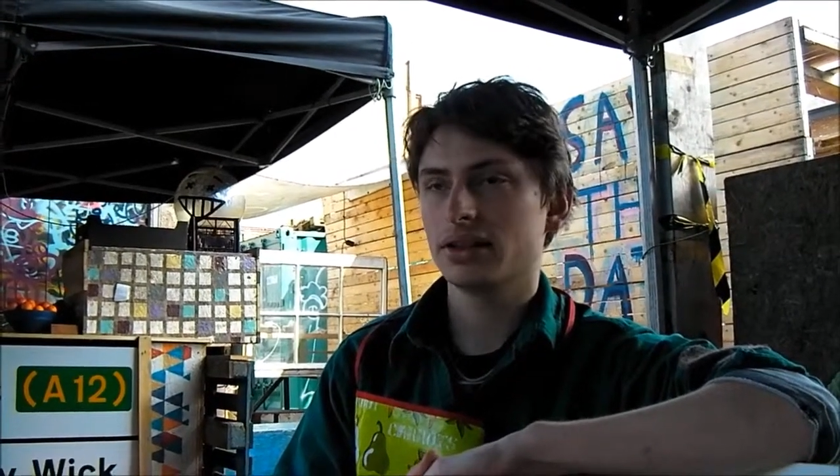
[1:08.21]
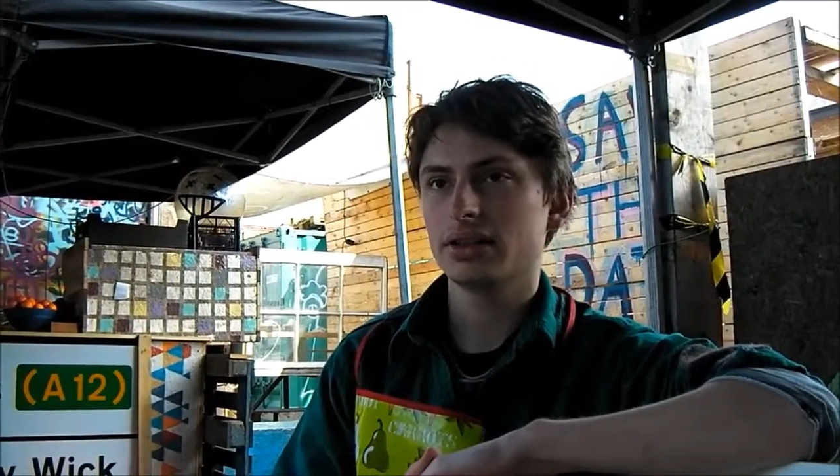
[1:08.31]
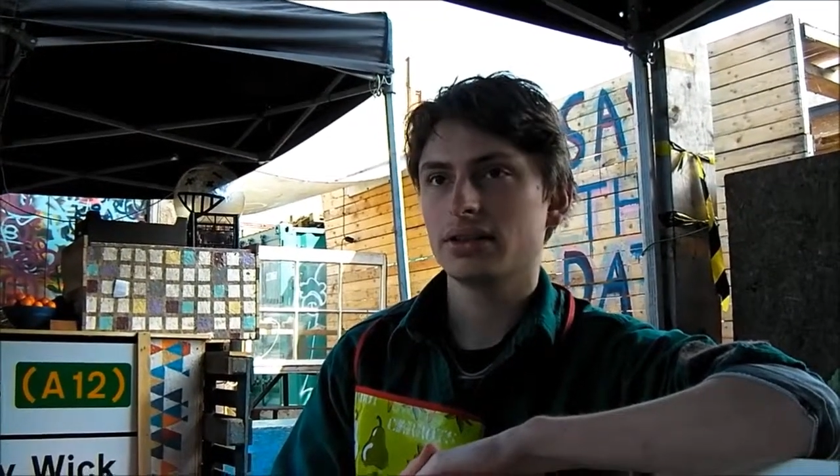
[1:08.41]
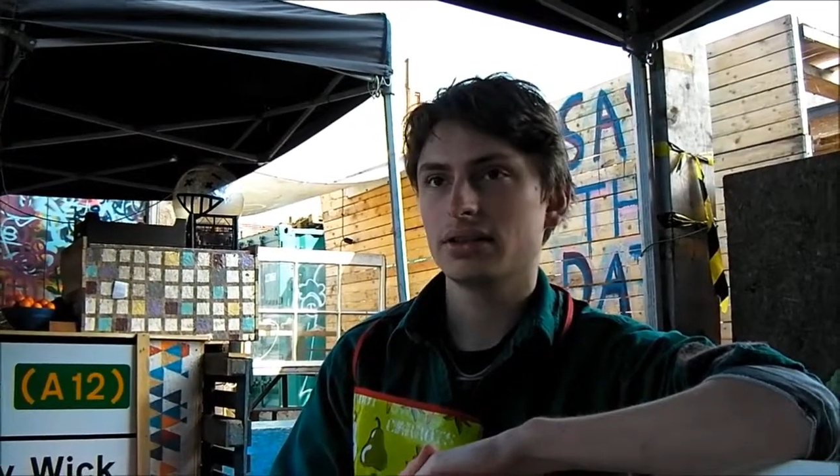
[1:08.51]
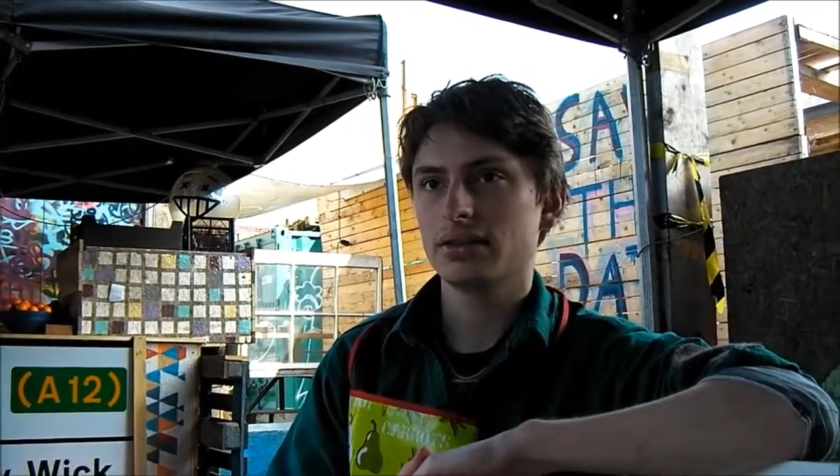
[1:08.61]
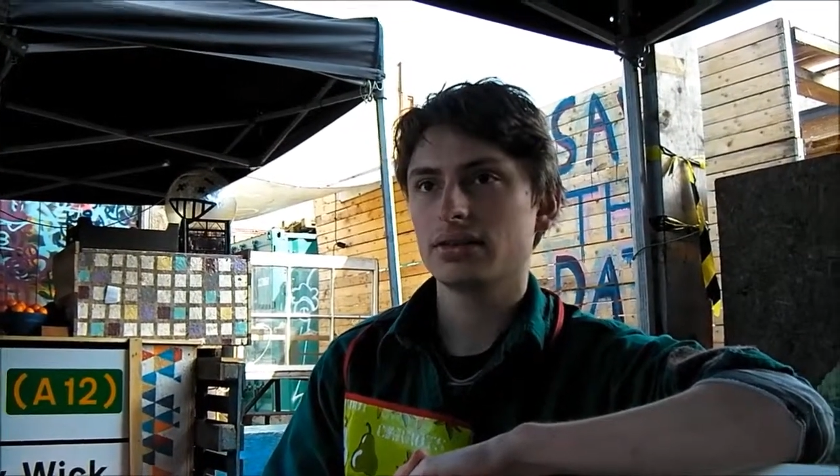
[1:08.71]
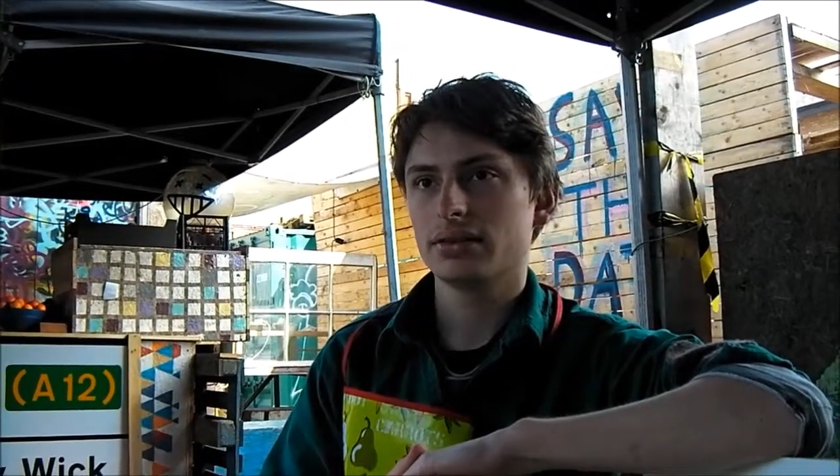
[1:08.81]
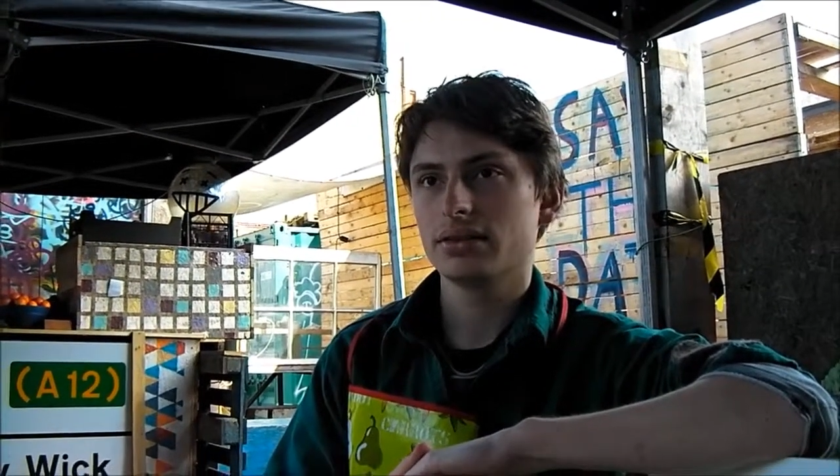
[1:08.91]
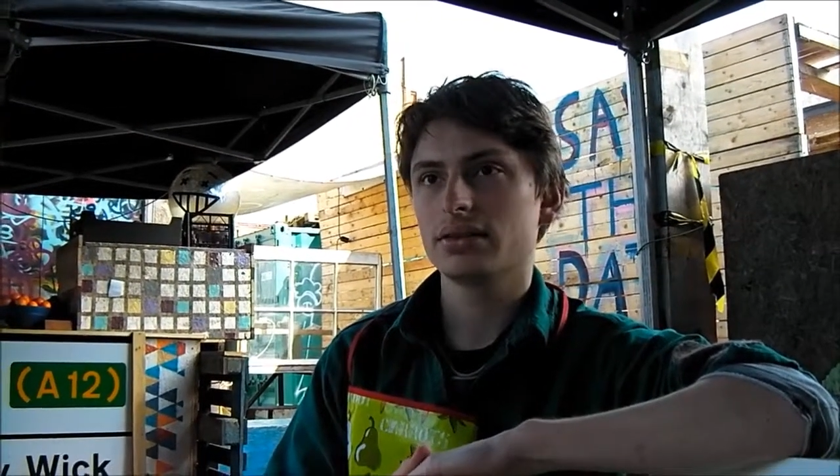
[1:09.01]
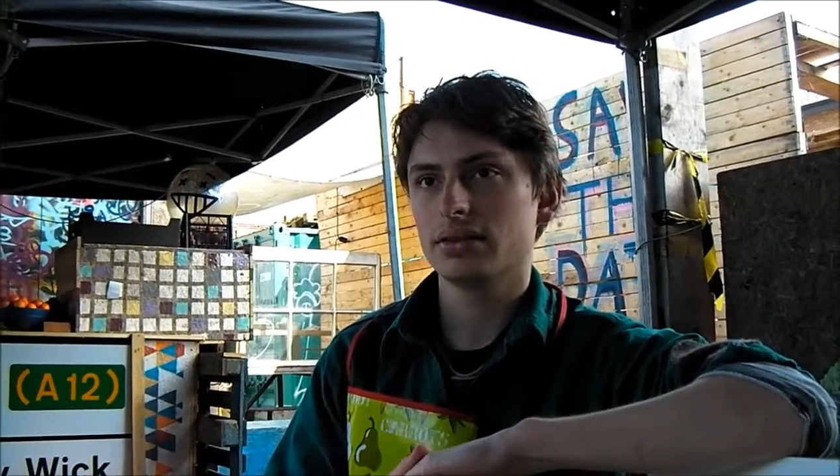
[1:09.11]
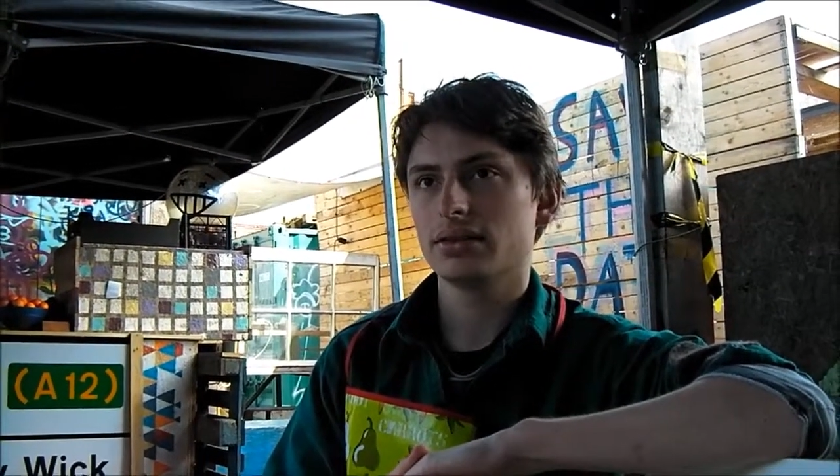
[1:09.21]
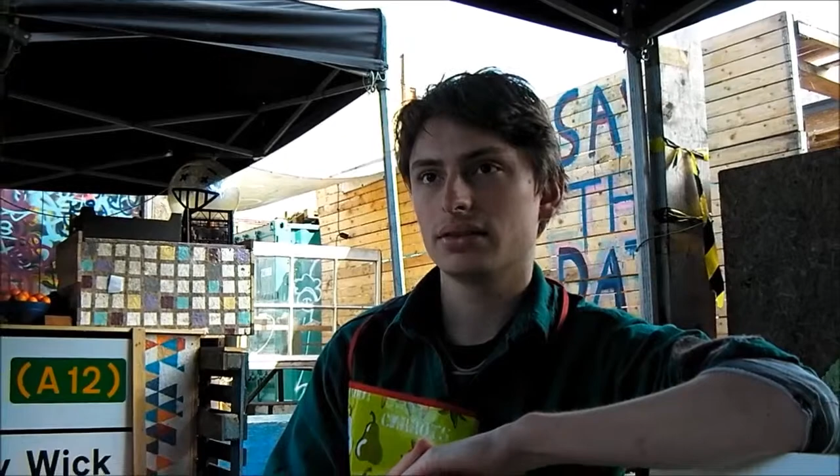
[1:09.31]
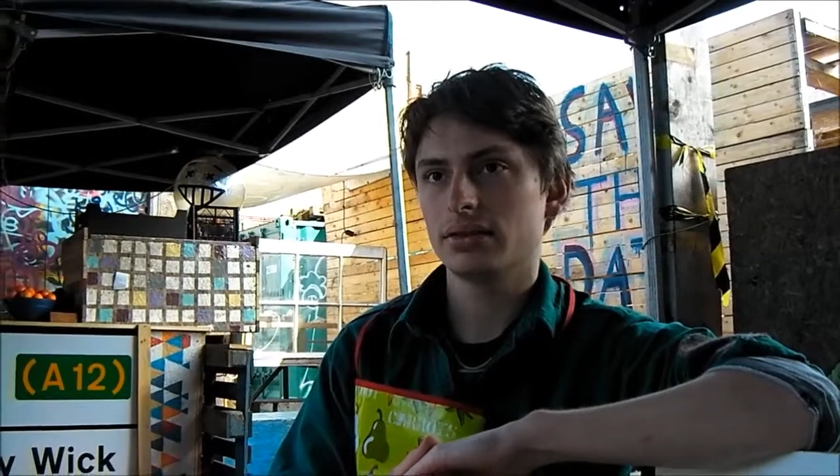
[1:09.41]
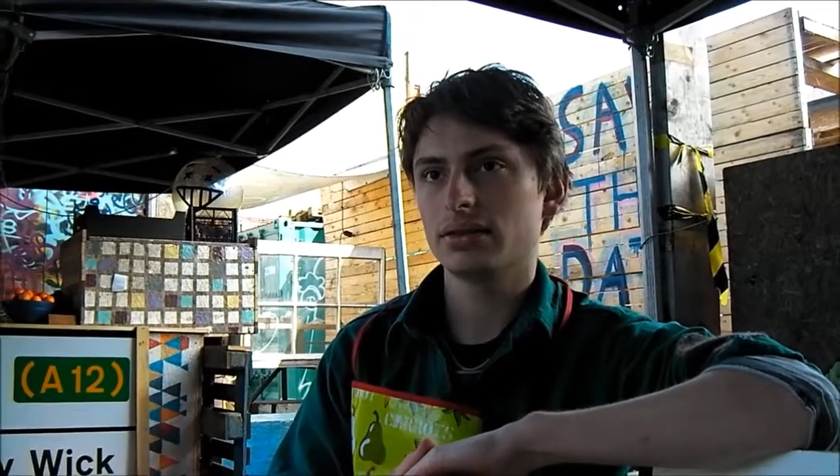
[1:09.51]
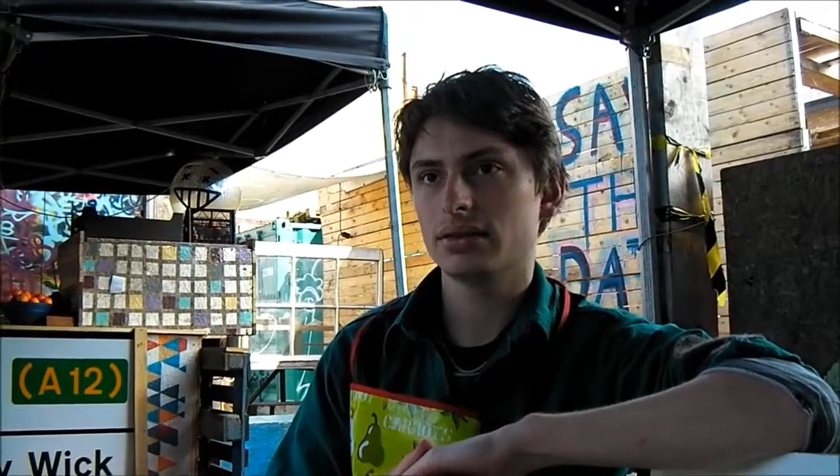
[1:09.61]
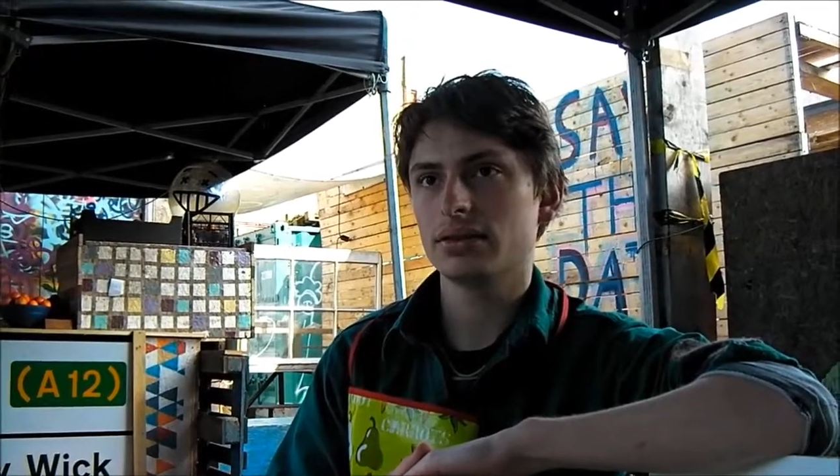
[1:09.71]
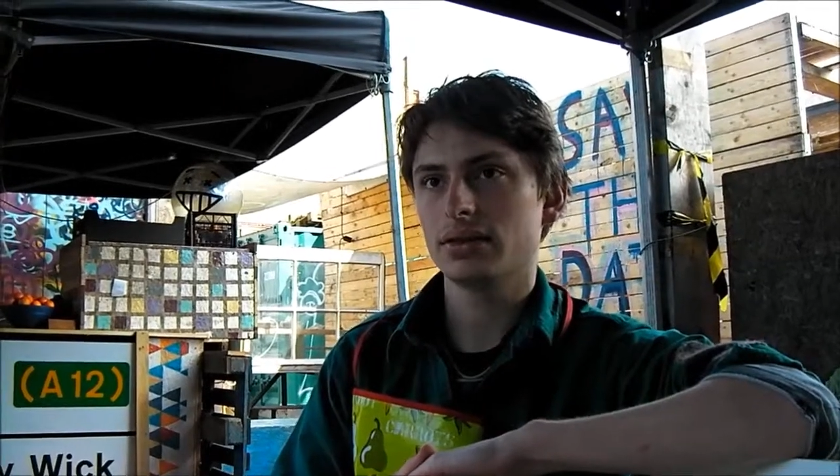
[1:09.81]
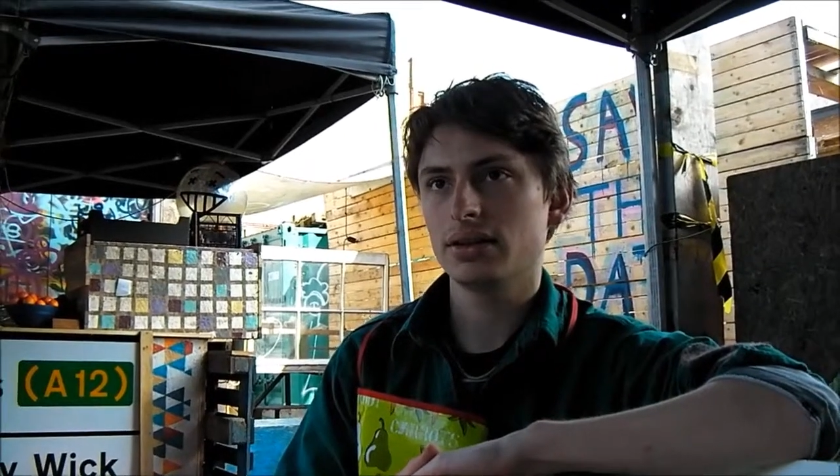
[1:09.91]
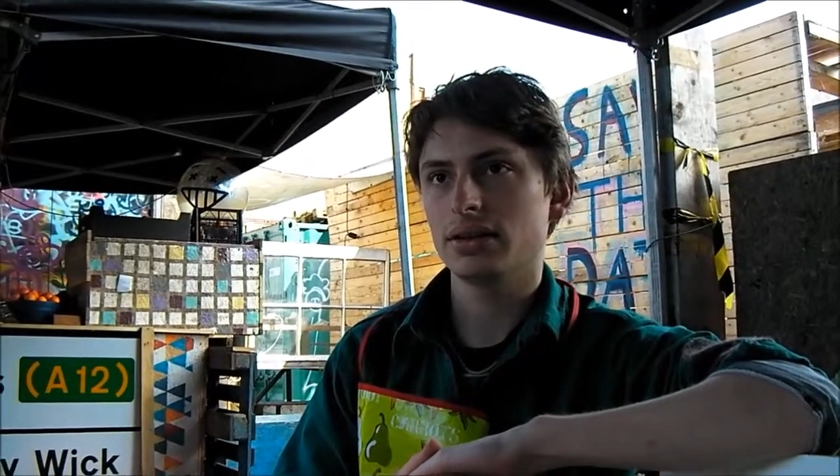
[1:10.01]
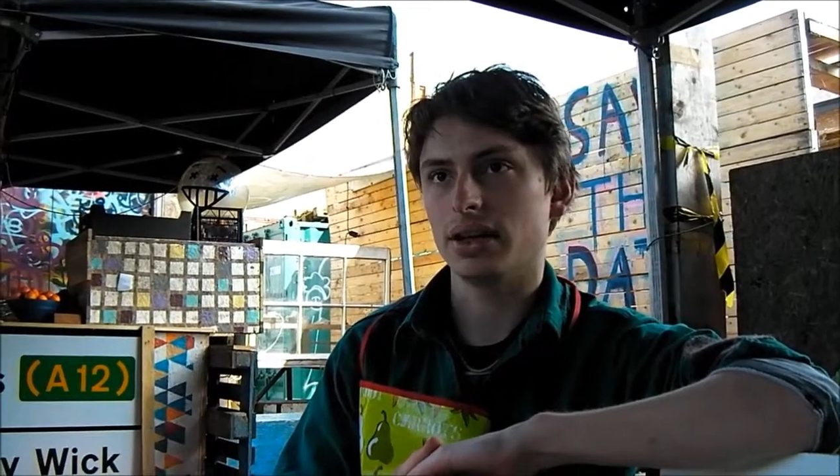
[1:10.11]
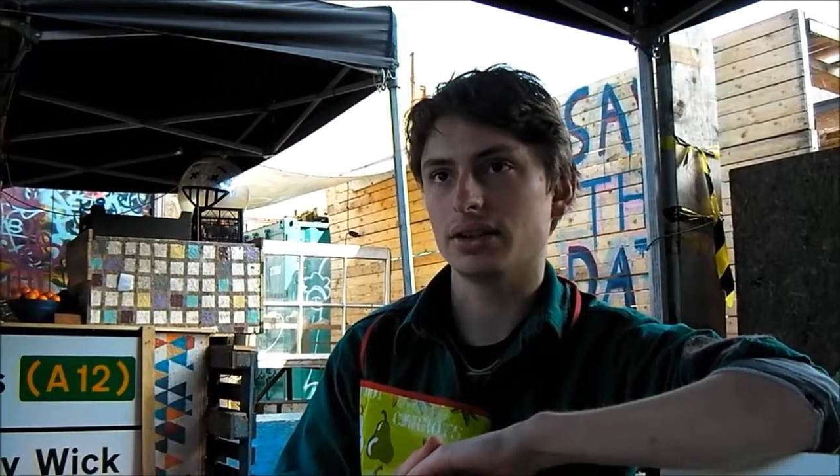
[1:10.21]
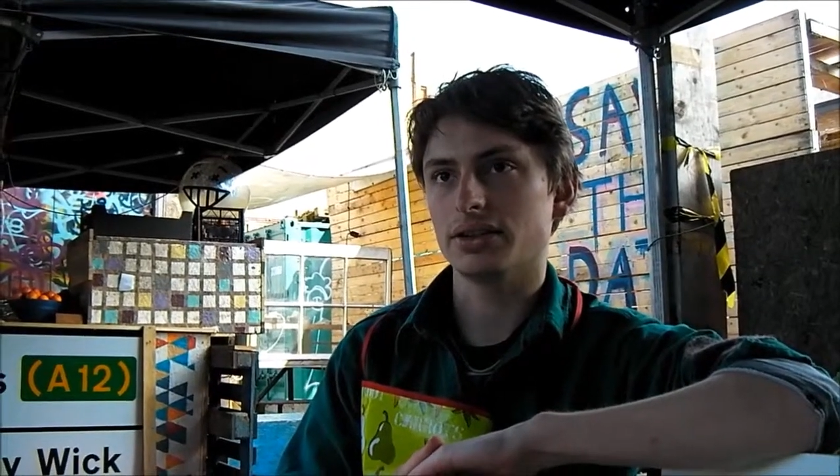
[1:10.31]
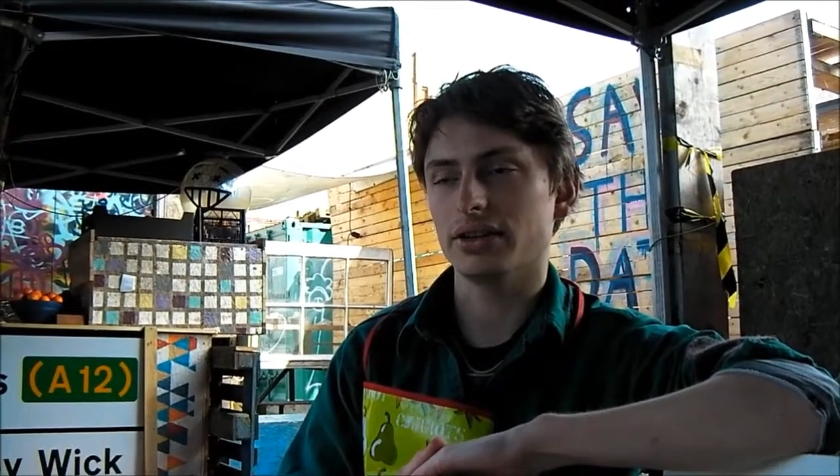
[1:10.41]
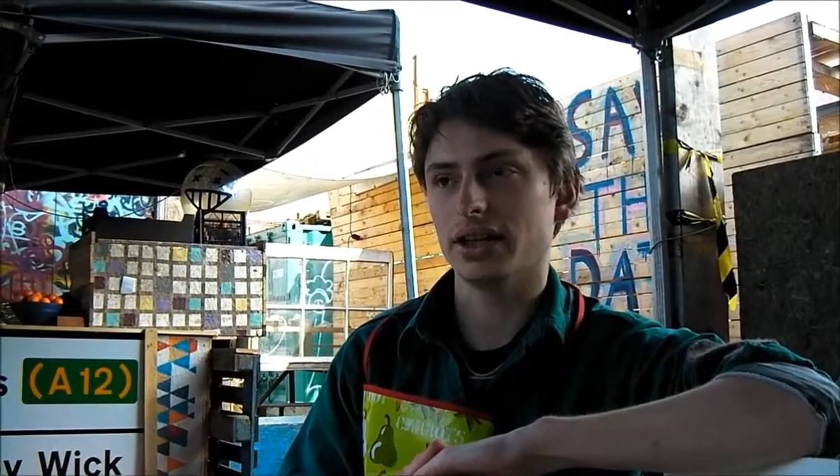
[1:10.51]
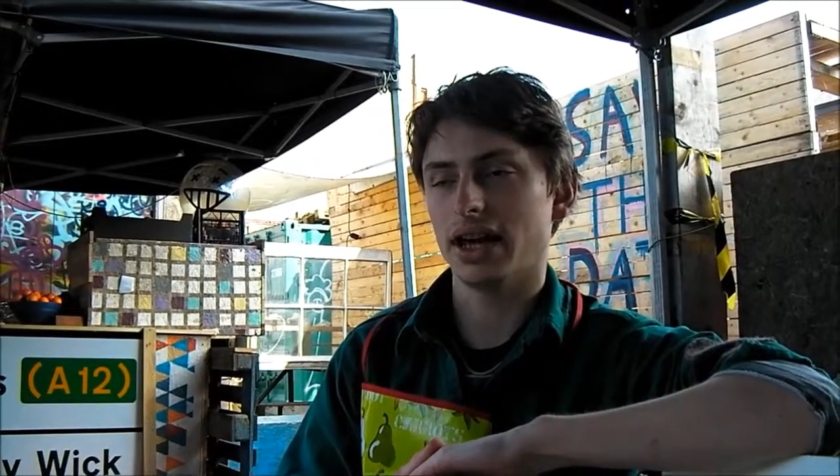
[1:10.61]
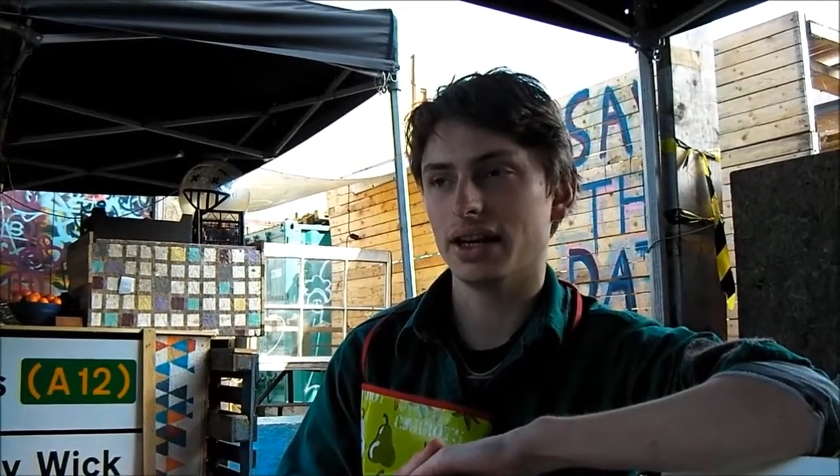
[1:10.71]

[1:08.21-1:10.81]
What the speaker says: helping them have a source of food that they can afford.